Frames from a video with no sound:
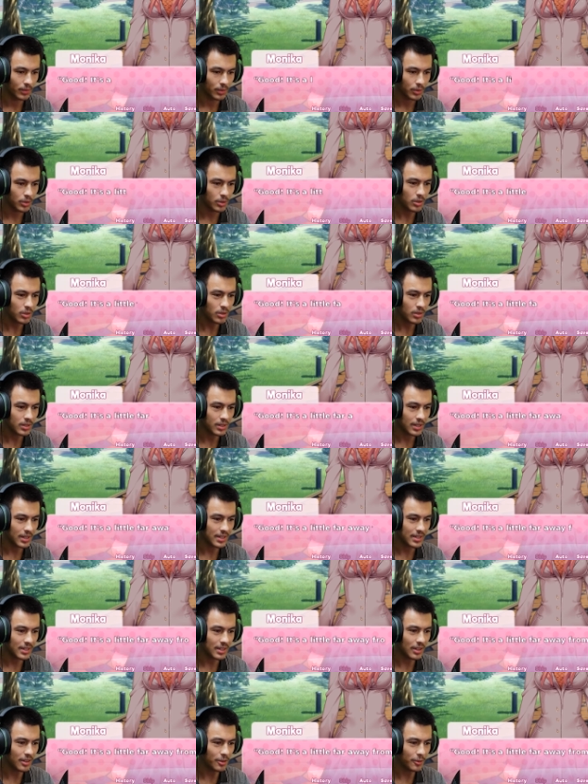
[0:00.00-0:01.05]
Good, it's a
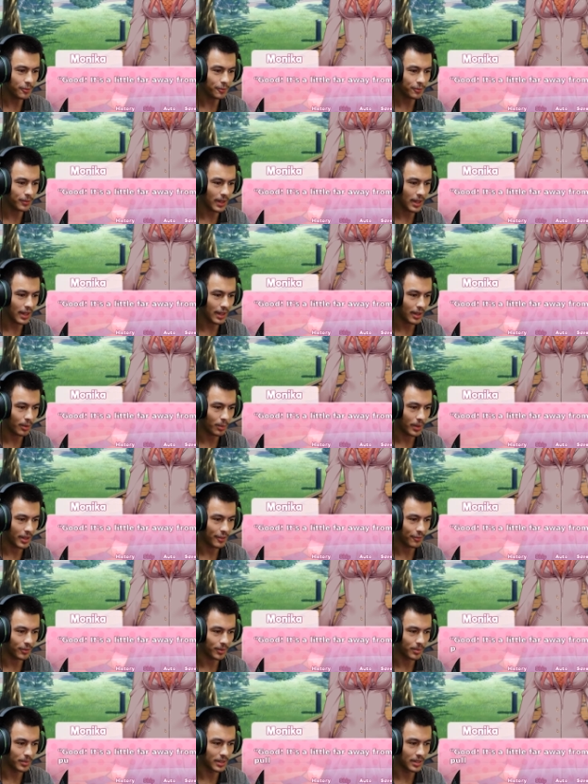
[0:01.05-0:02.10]
little far away
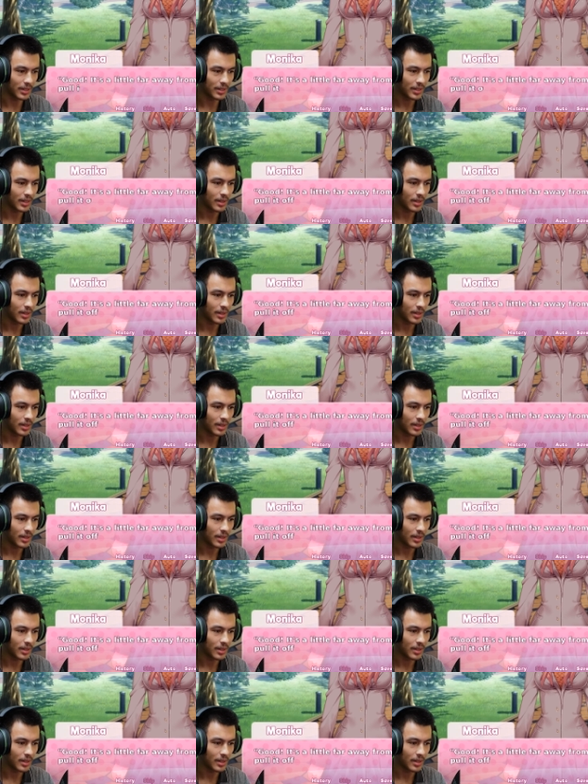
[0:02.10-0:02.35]
from you,